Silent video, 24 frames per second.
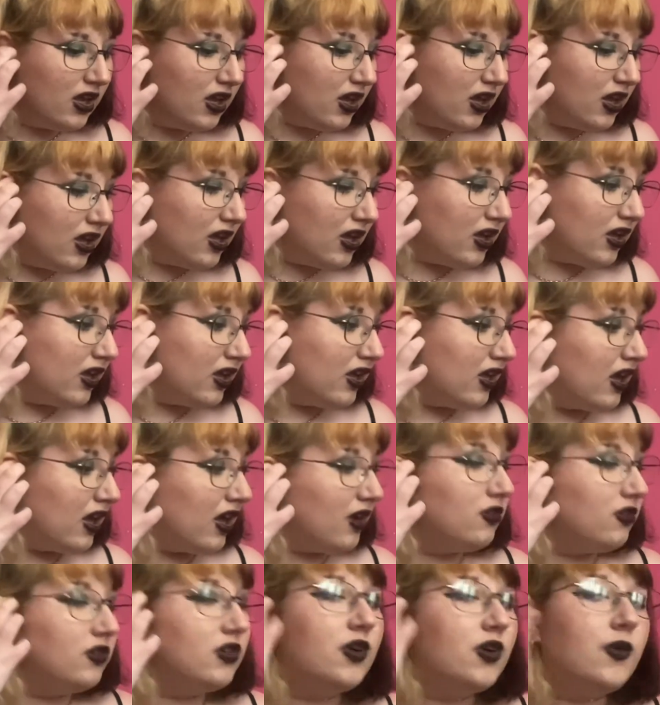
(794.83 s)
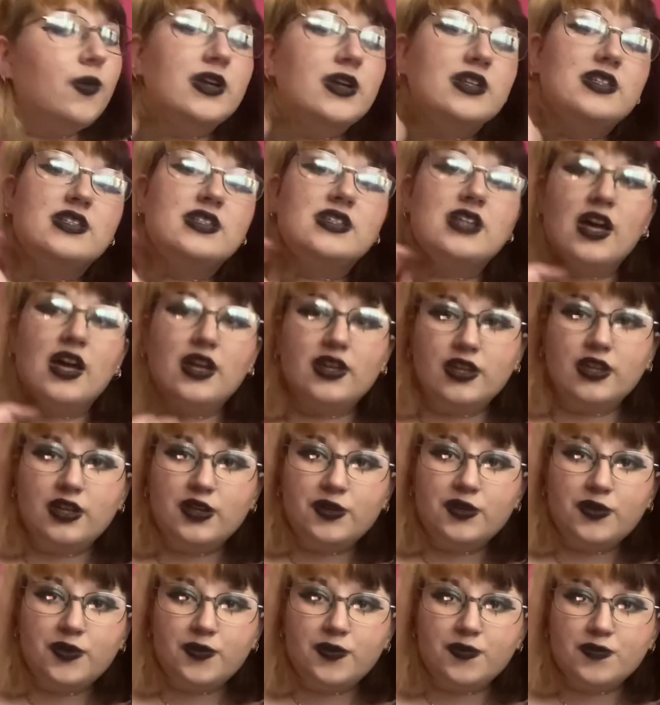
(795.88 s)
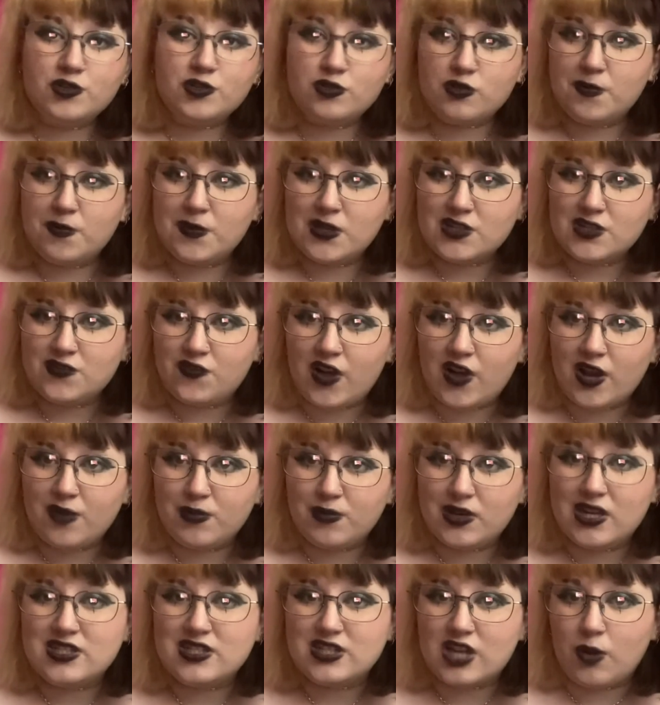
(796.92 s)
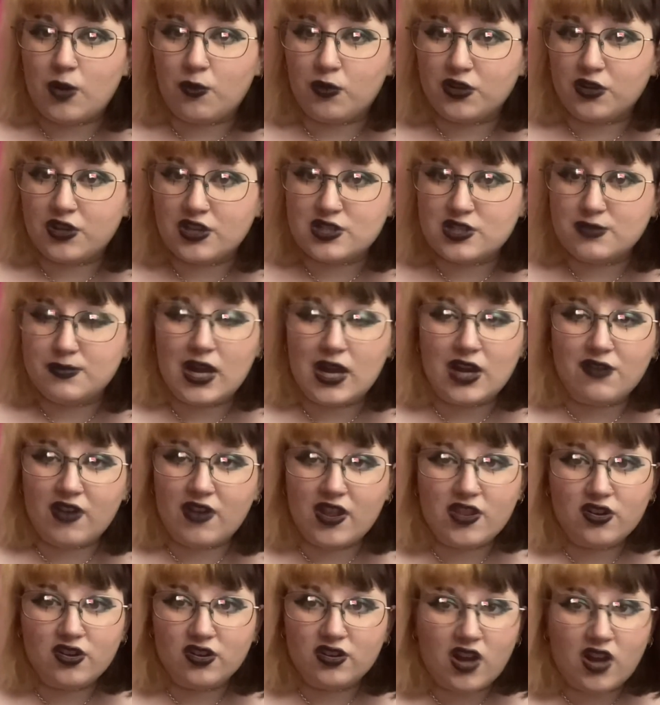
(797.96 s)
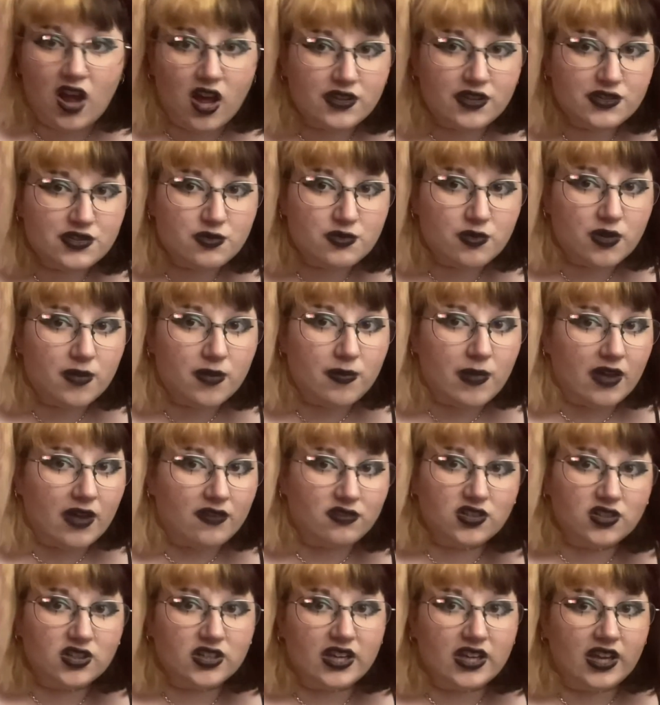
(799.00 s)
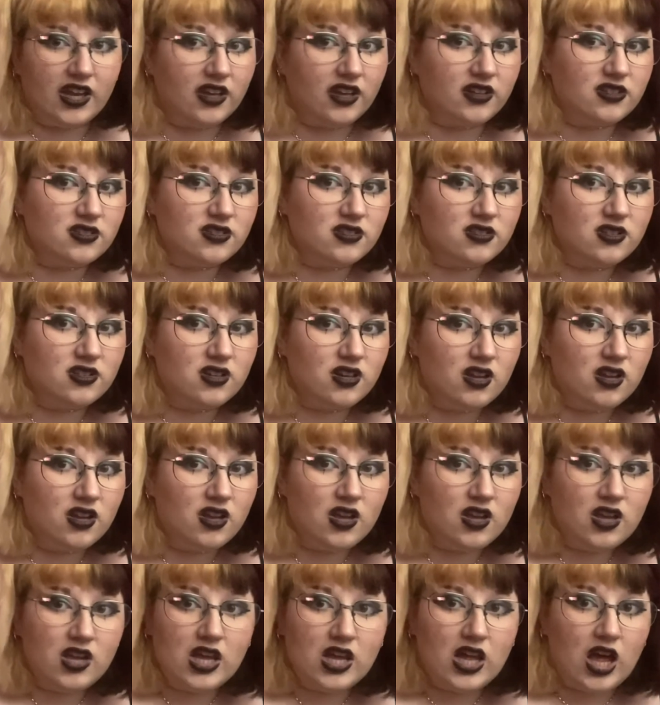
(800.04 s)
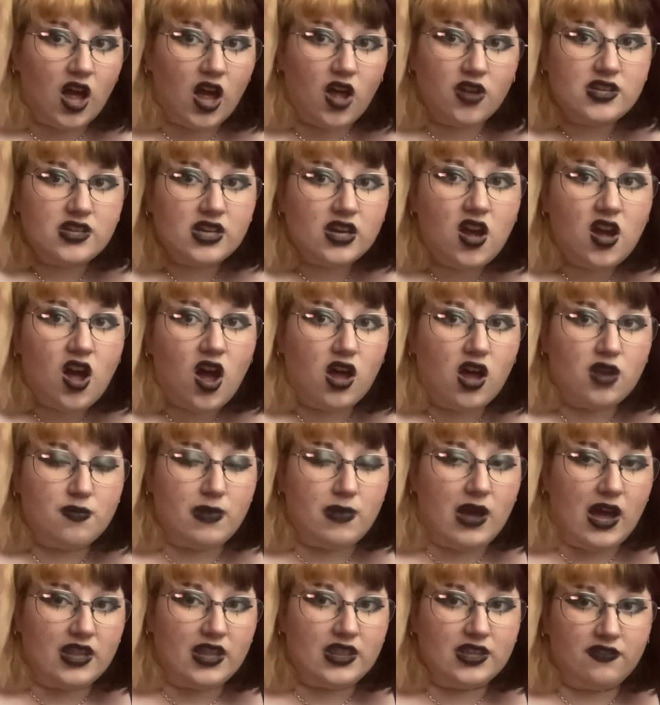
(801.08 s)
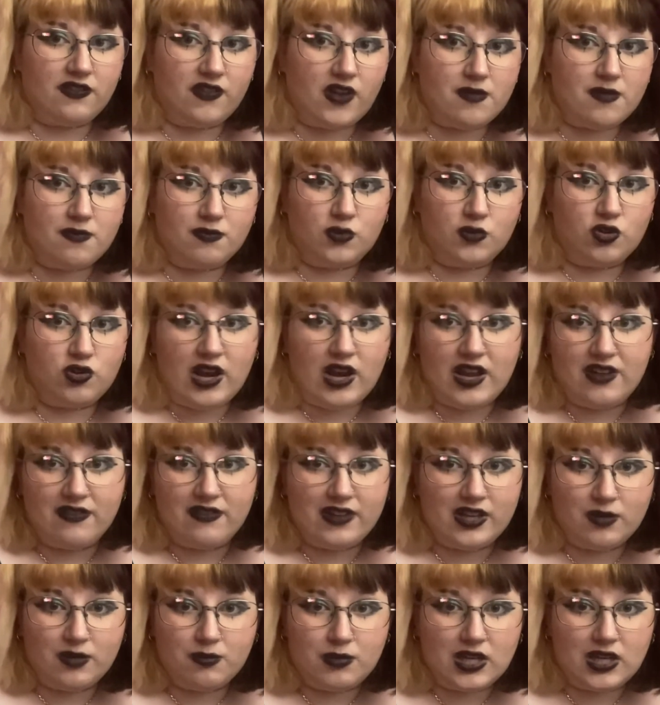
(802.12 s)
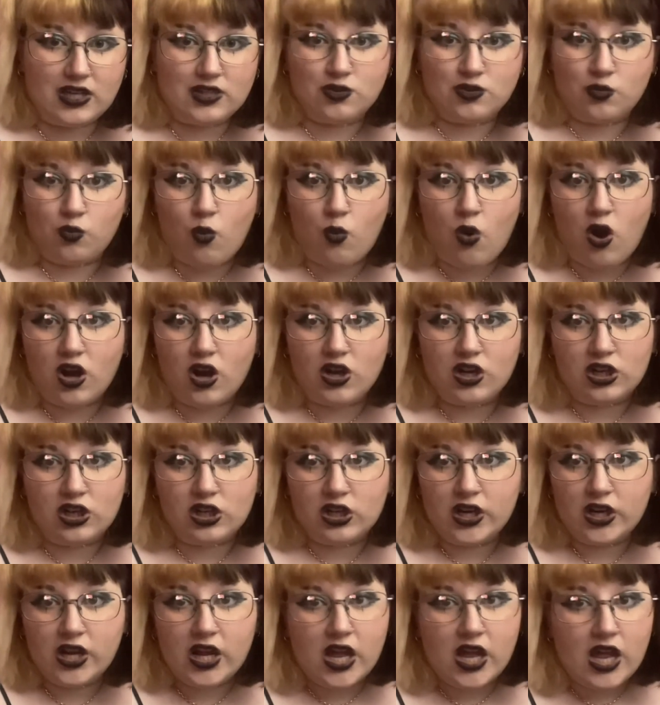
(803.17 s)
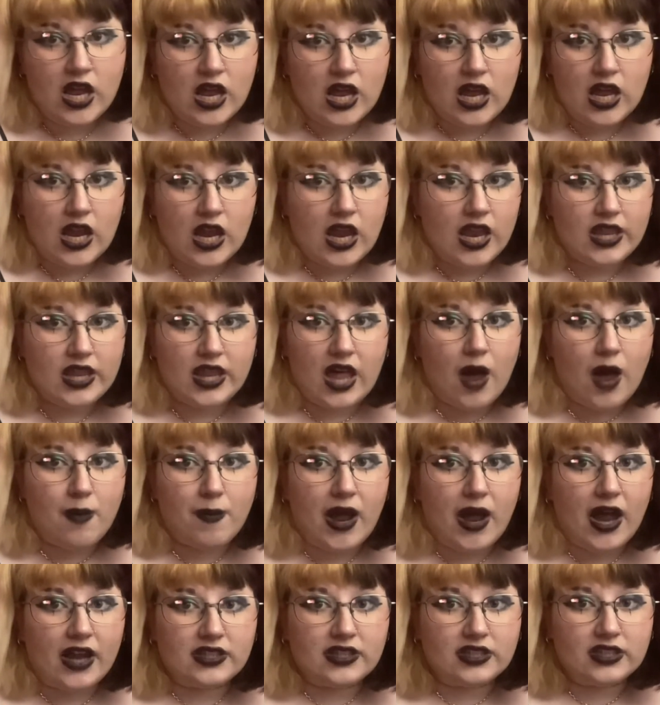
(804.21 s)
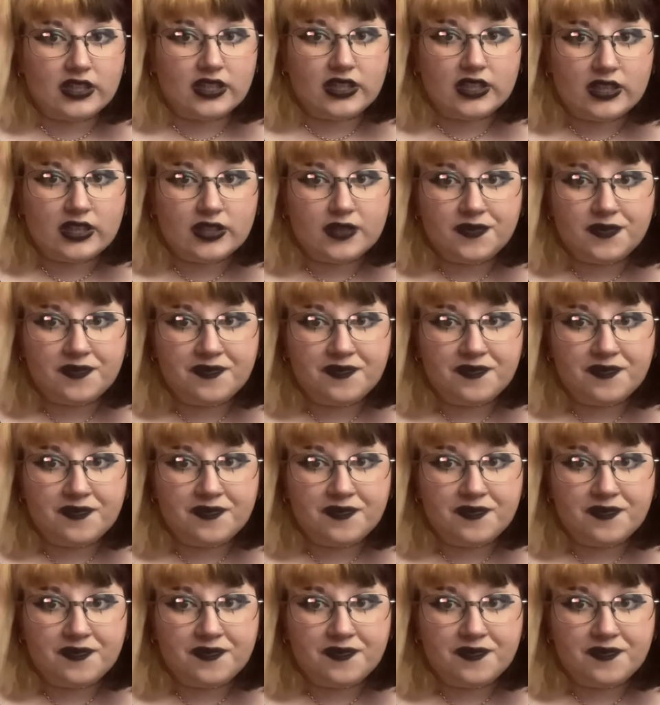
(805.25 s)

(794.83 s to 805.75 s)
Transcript: I don't know what to tell you. Swimming's fun, but it's not worth it to me. I'd rather not swim ever again. I'll take a hot bath if I'm craving being in the water that badly.